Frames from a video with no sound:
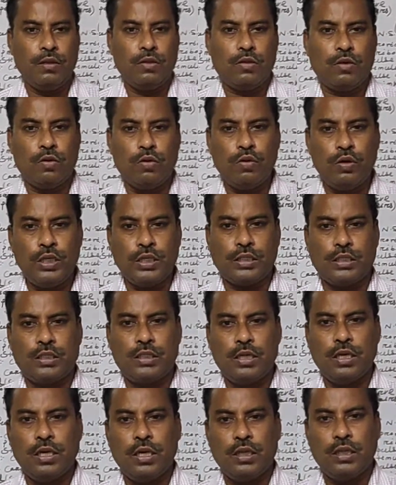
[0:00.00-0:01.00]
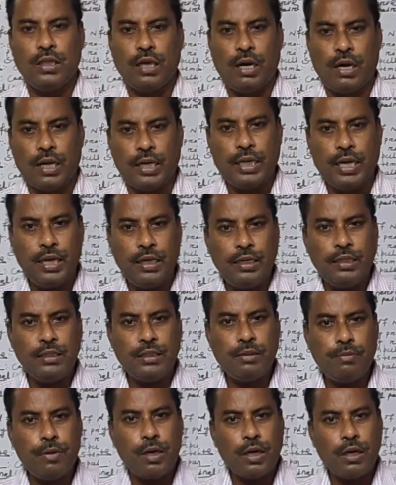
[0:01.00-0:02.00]
through which the
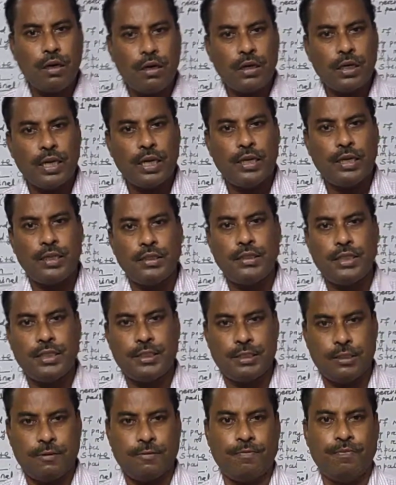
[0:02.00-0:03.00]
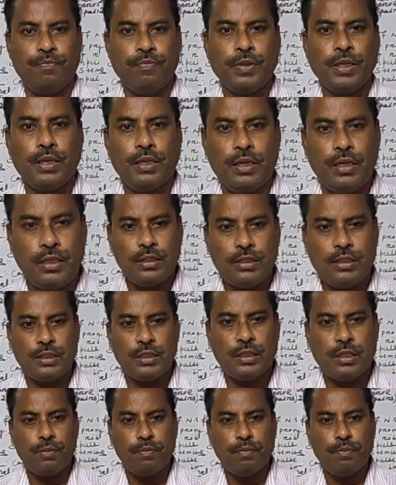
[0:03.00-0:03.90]
organism or organization is